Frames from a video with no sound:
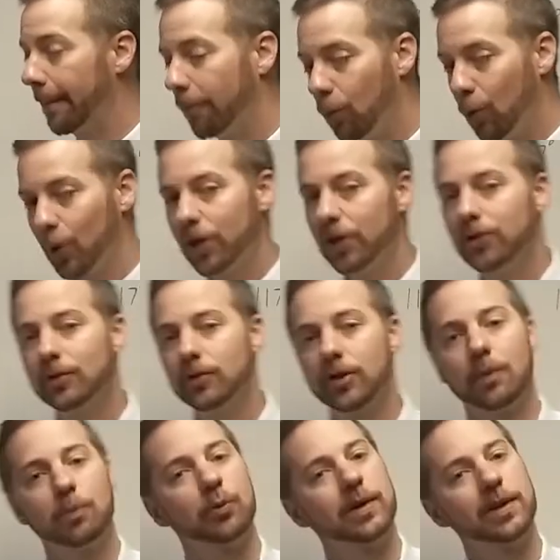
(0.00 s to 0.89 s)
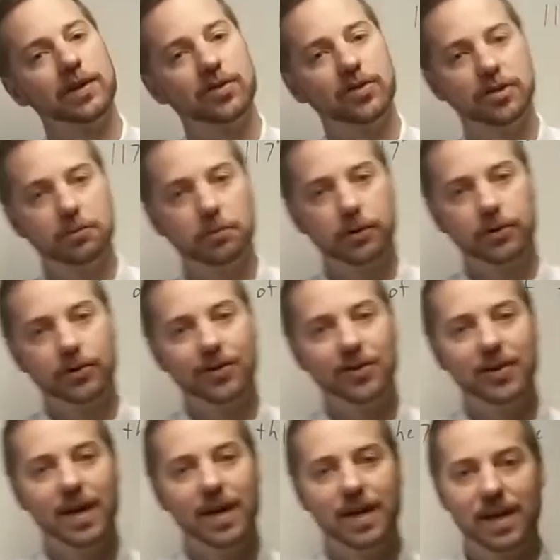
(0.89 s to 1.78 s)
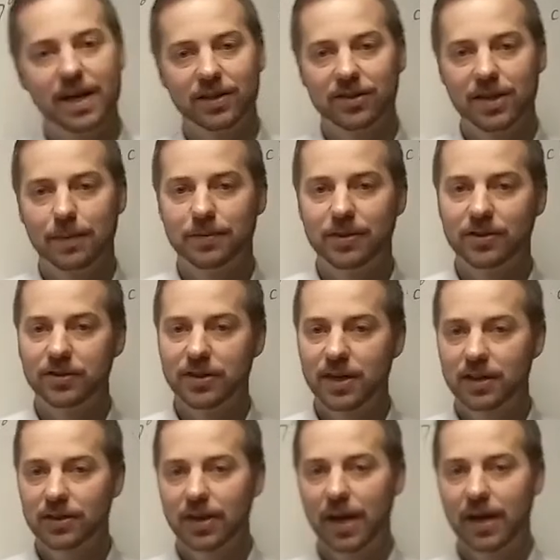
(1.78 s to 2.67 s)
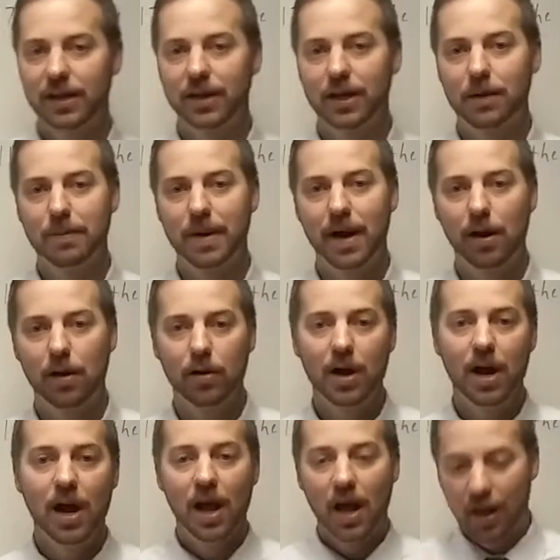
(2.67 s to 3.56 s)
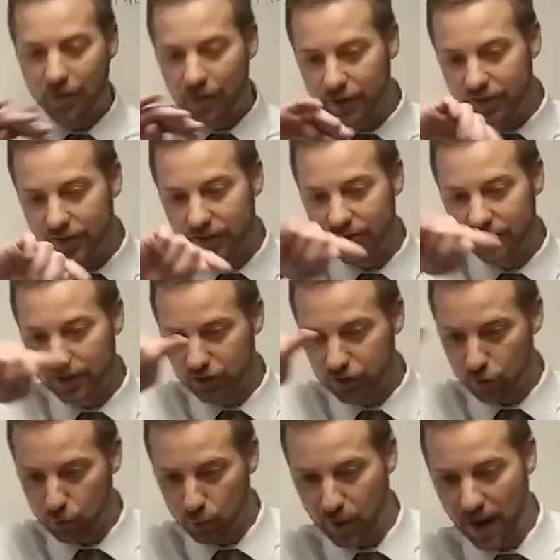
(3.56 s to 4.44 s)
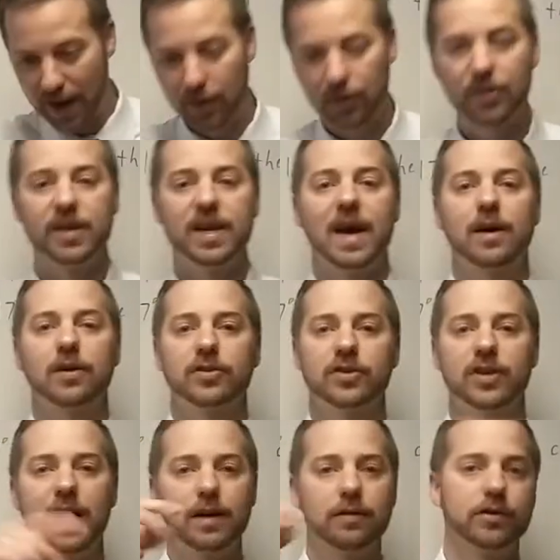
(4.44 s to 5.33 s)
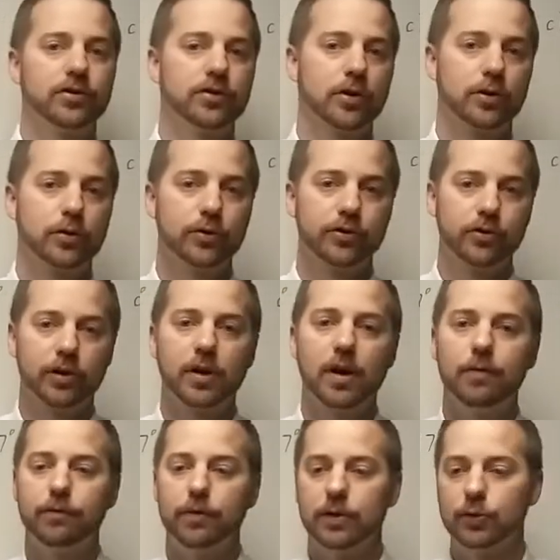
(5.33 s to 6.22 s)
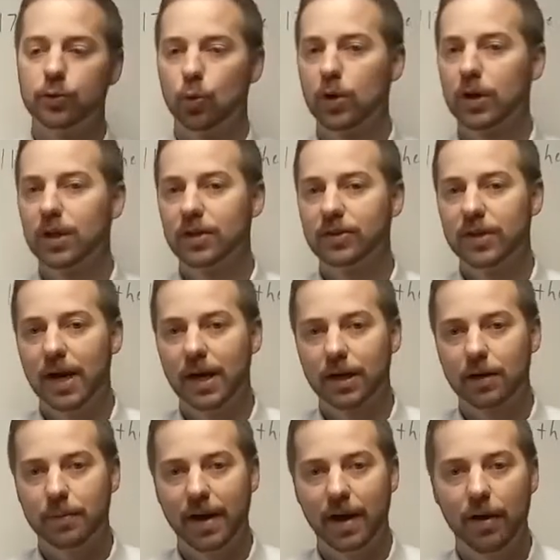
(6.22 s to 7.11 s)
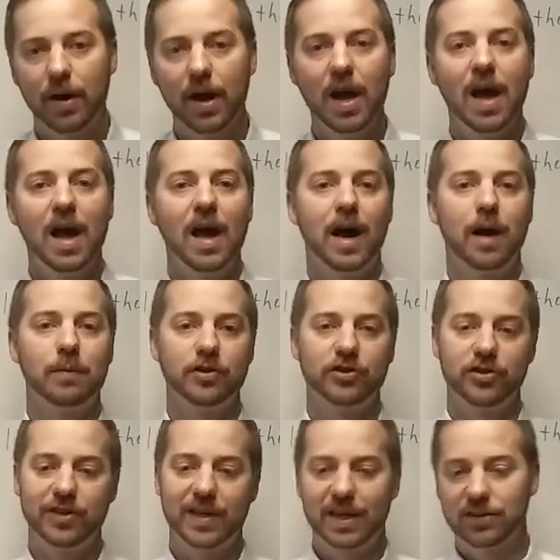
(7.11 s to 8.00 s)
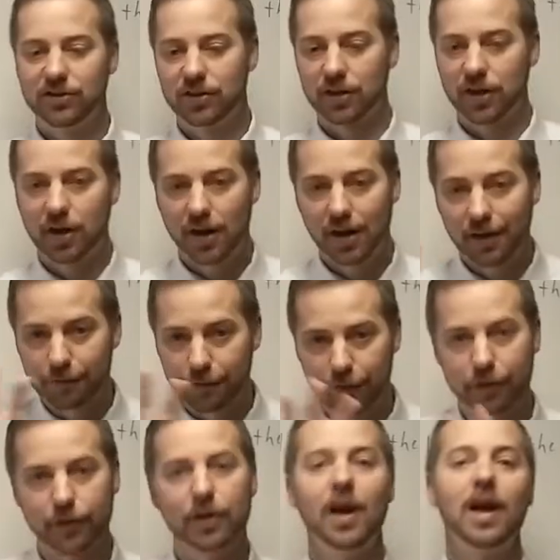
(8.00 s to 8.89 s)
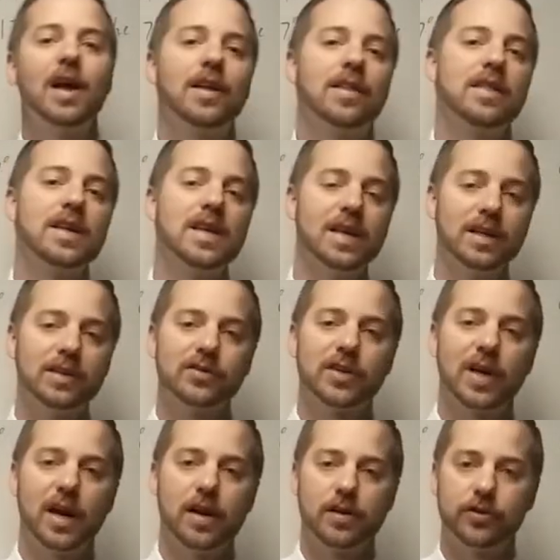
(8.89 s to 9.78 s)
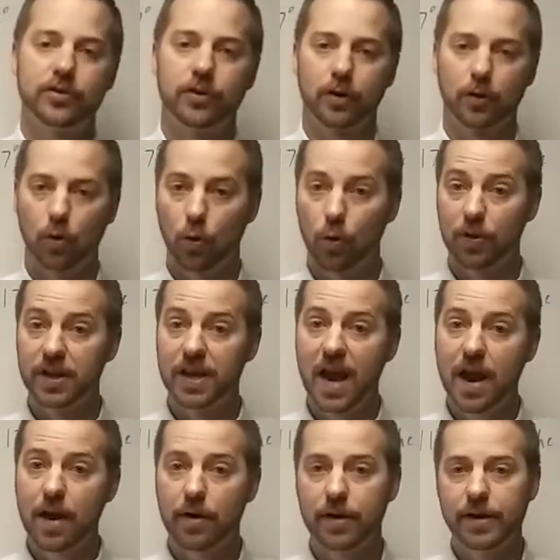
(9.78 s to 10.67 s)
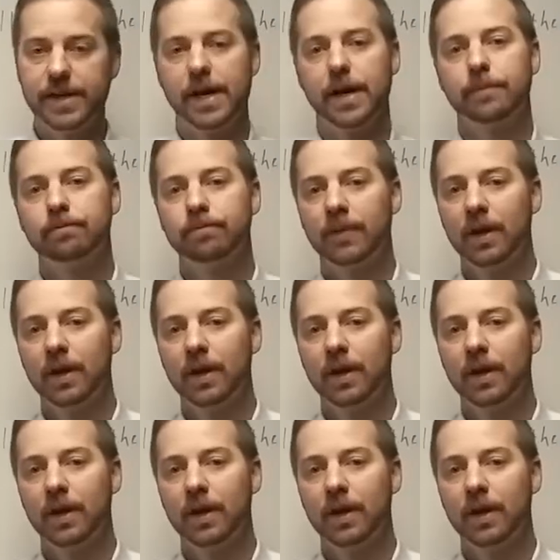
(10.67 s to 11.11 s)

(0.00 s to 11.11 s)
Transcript: We're going to do something really similar today, except instead of talking about the distance around the outside of a circle circumference, we're going to talk about how much it takes to cover the inside of the circle, or the area.